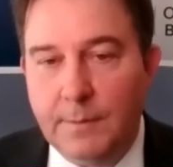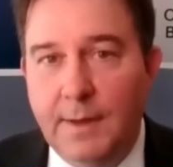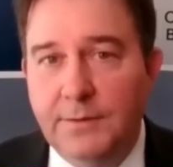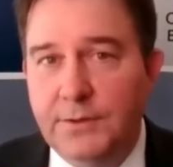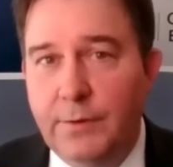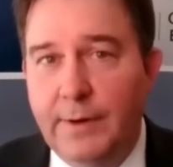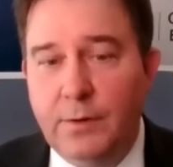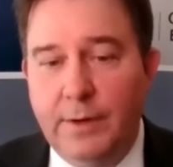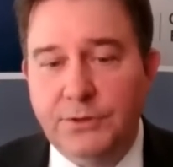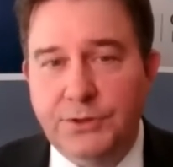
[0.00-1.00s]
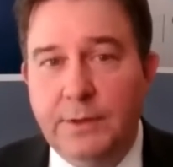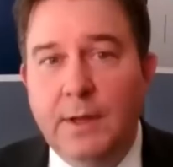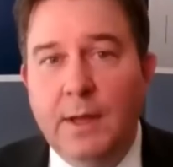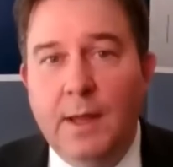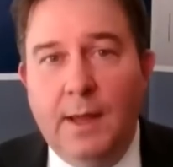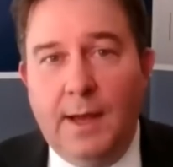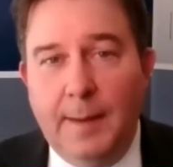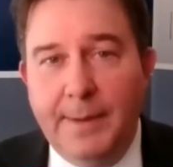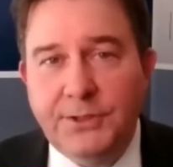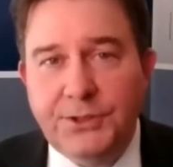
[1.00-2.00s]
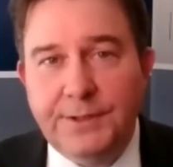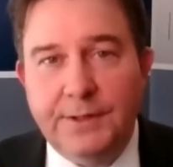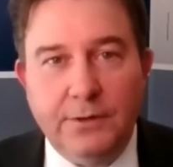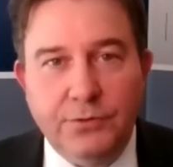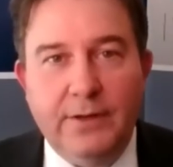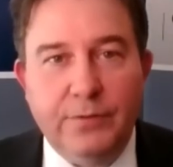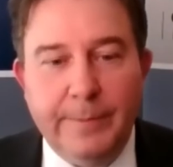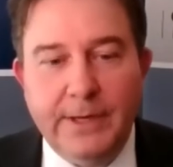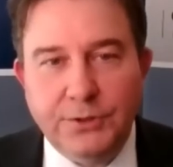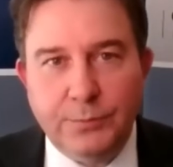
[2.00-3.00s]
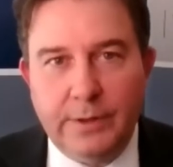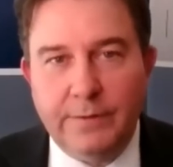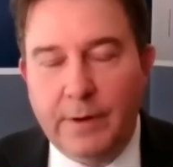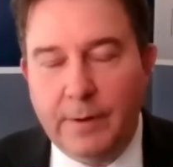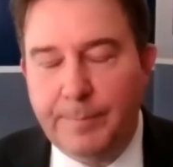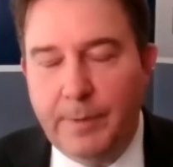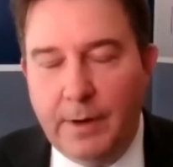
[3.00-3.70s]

That's a great question. I mentioned in our transformation, one of our